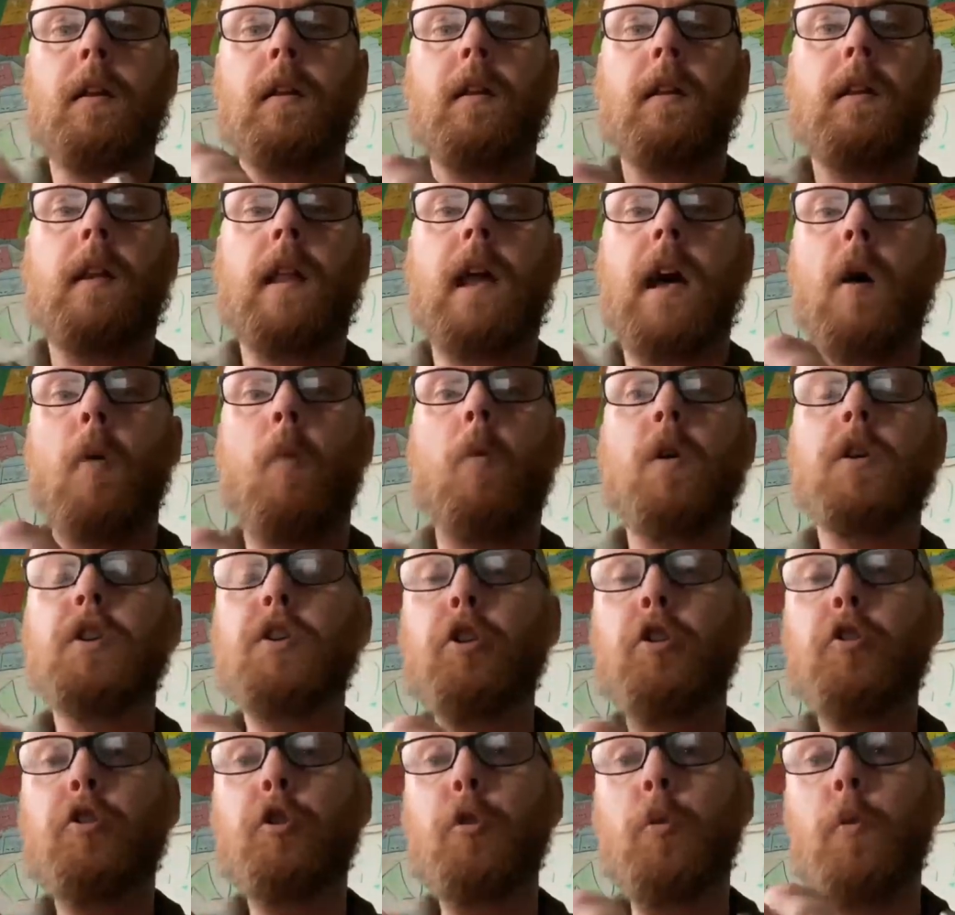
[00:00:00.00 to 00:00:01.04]
Now what
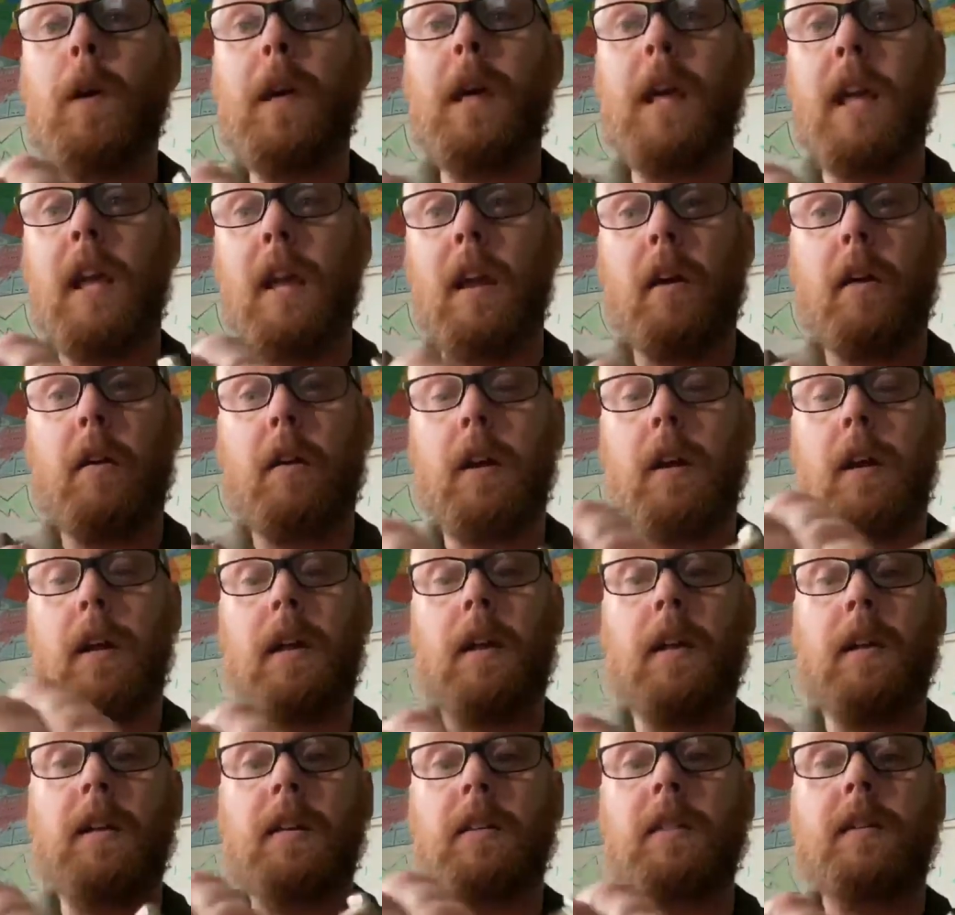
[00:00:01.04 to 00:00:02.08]
you're doing here
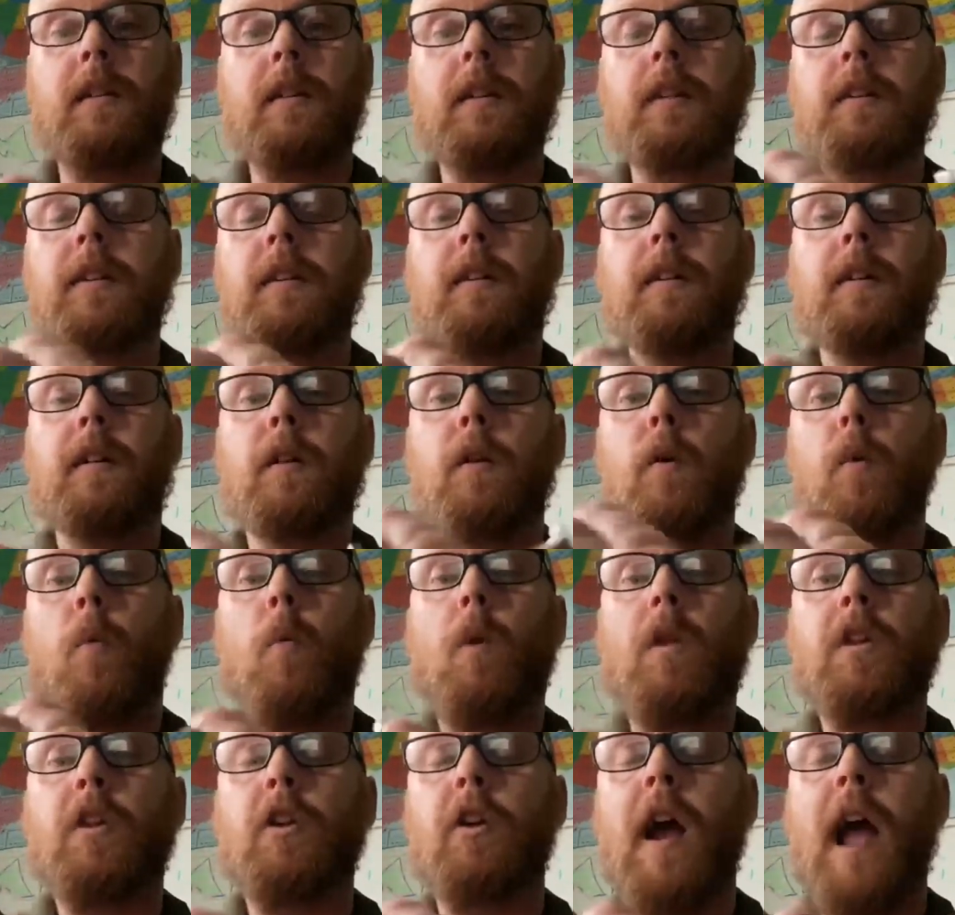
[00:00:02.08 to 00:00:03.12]
is
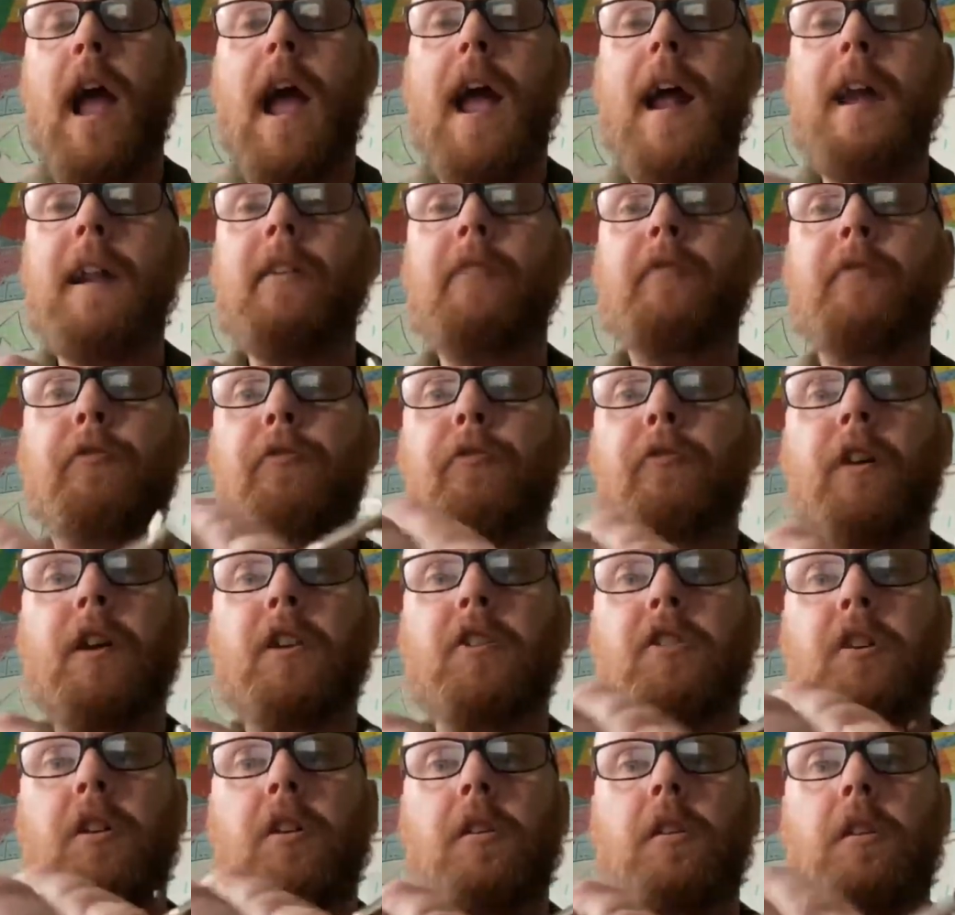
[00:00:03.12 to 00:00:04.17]
when you're adding
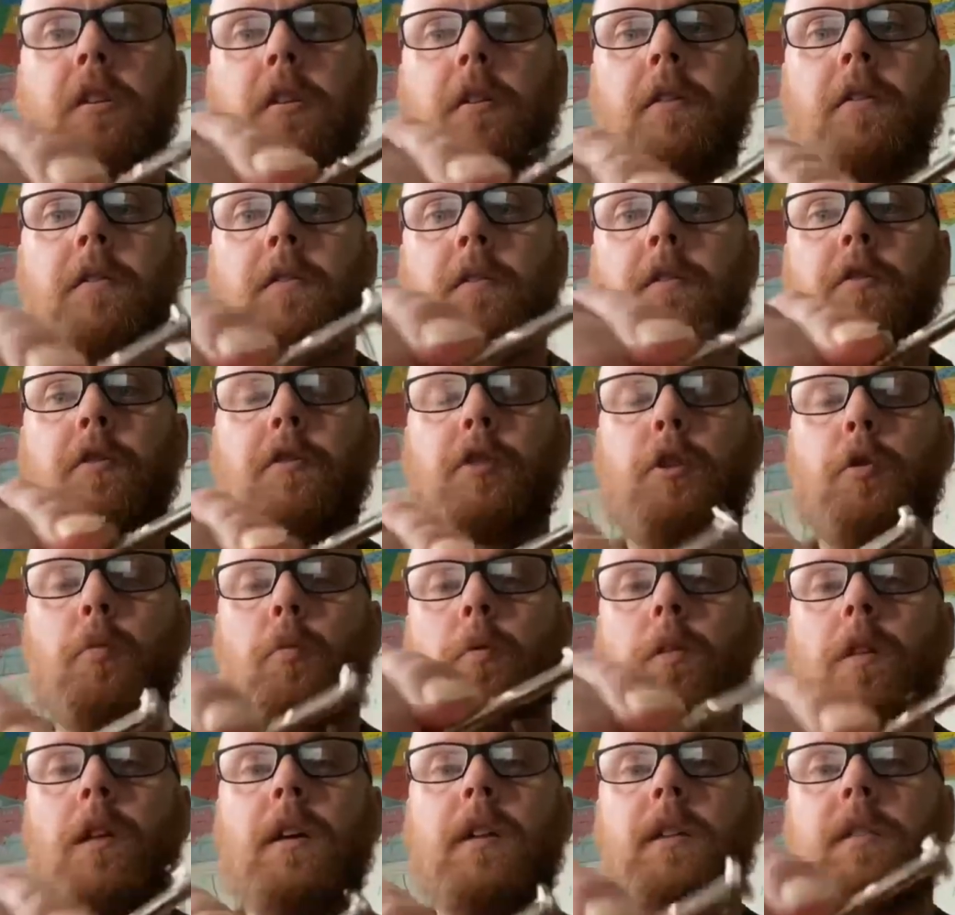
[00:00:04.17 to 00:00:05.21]
friction to
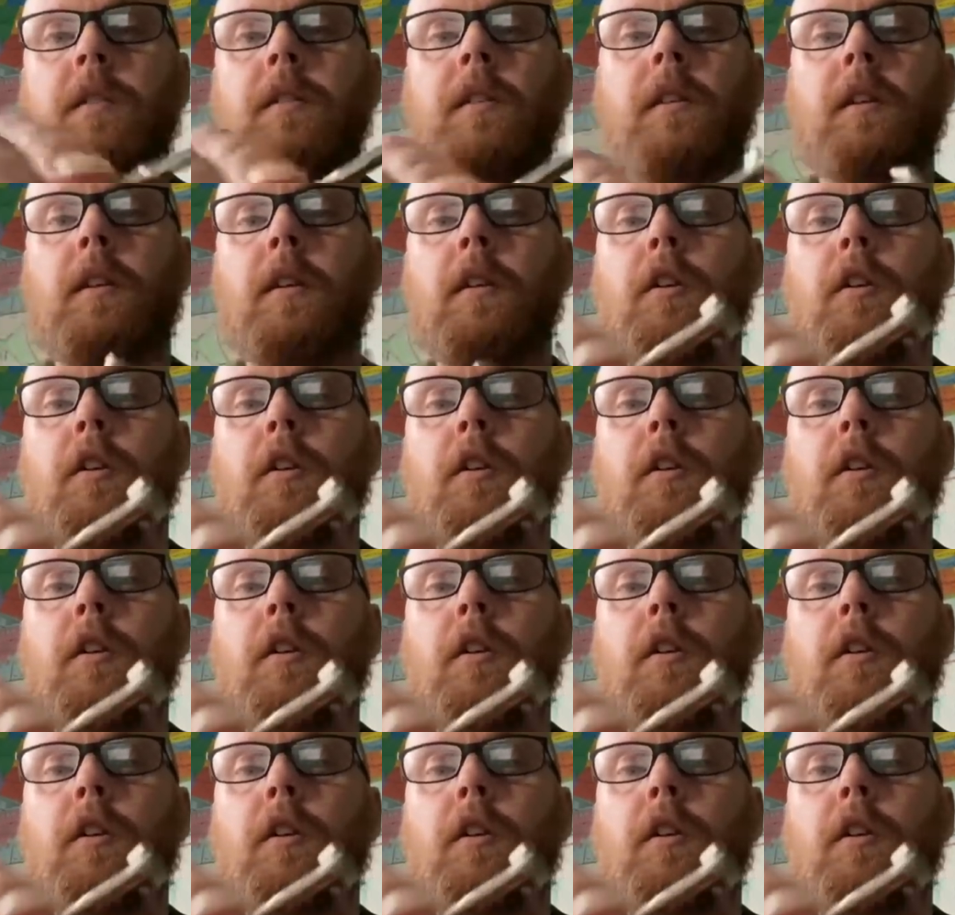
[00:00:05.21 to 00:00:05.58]
this,